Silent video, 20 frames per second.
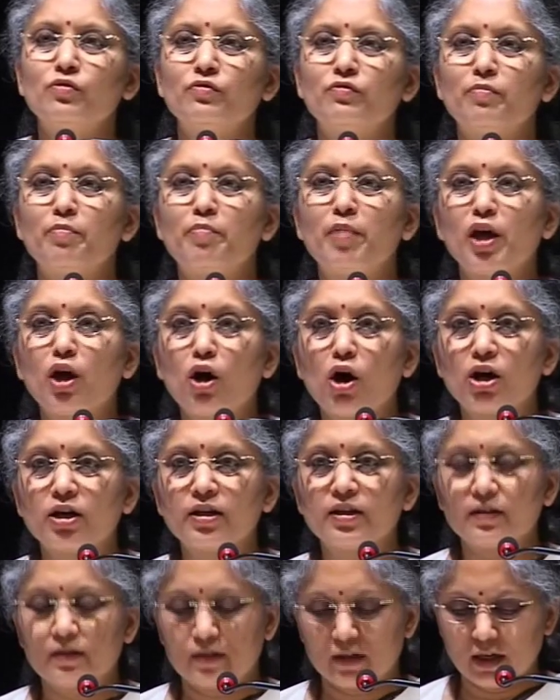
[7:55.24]
move
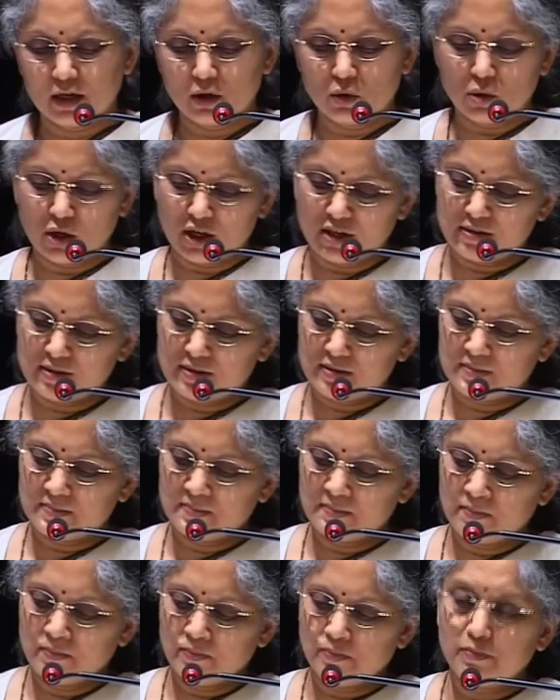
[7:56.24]
beyond the three gunas.
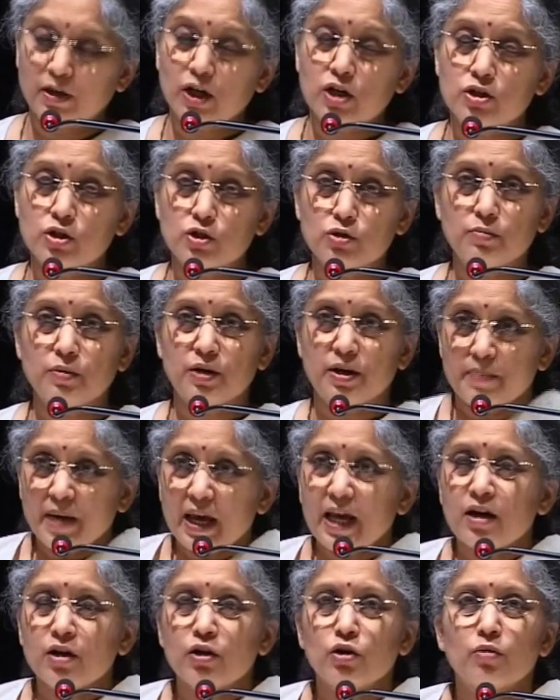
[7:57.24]
Because to
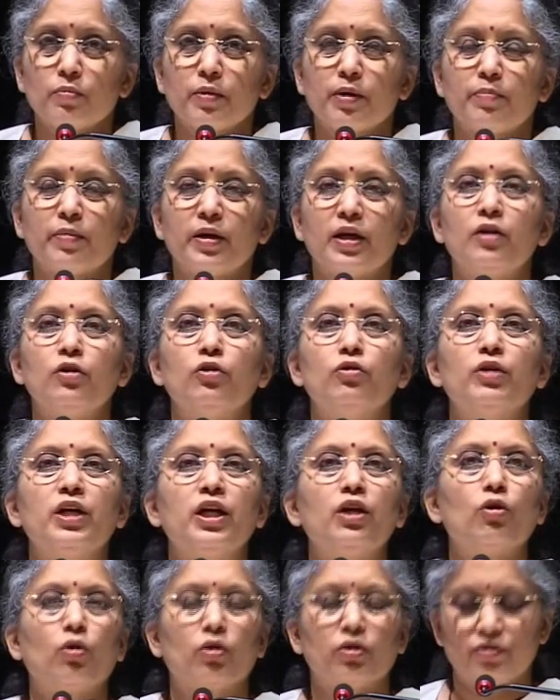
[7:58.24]
remain a human being, you
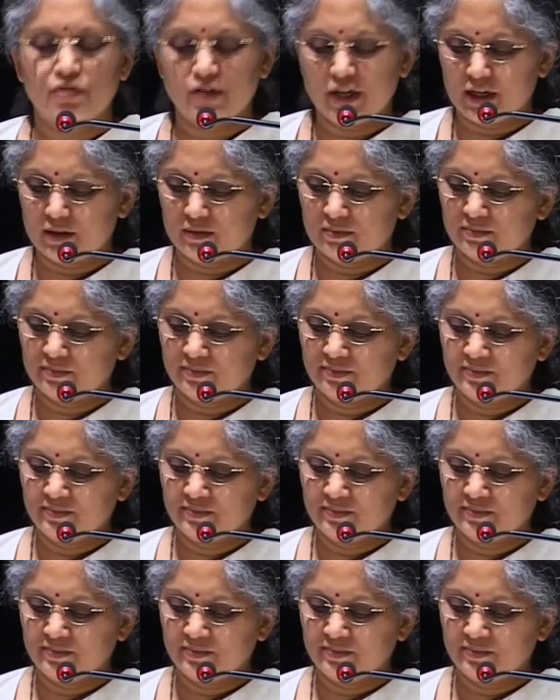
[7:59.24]
need all three.